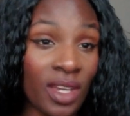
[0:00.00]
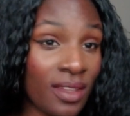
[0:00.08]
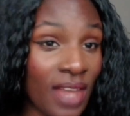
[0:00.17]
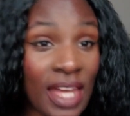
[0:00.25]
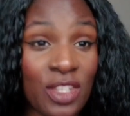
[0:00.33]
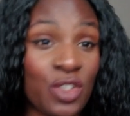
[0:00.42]

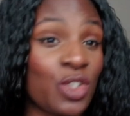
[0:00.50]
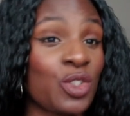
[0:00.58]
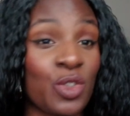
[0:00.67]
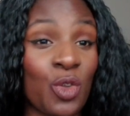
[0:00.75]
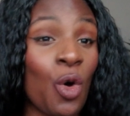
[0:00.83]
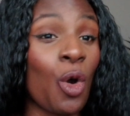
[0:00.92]
that's just
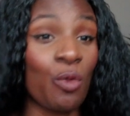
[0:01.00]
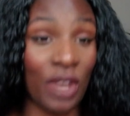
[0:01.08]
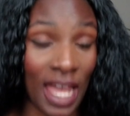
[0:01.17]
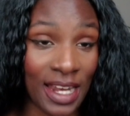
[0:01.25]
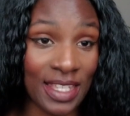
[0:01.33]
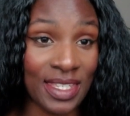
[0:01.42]
not a
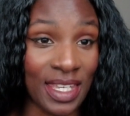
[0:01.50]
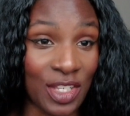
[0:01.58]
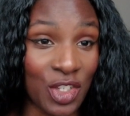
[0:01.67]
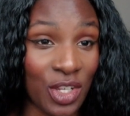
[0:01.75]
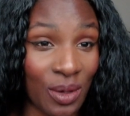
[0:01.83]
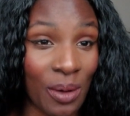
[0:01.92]
reality,
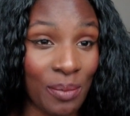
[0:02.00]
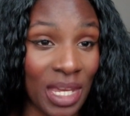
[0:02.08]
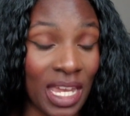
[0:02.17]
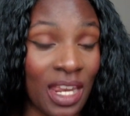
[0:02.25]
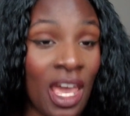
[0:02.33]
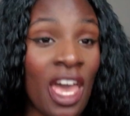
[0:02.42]
do you get what I
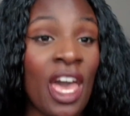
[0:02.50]
mean?